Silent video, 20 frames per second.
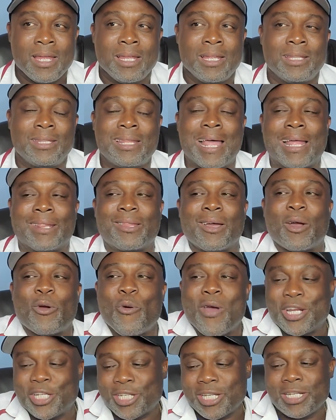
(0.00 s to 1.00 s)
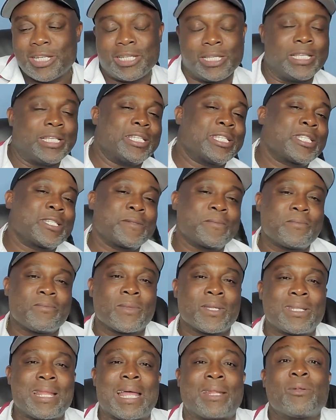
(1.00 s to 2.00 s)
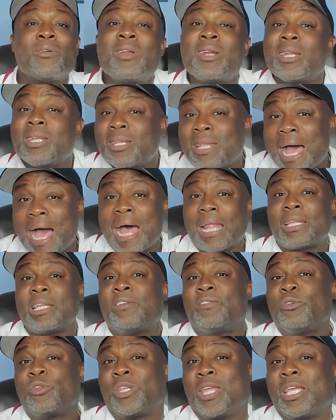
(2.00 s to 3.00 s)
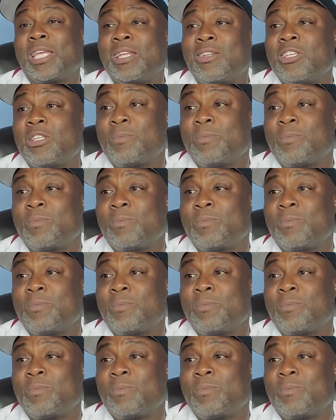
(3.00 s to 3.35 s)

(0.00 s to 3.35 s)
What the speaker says: Now, the question is, not only that, if you're taking this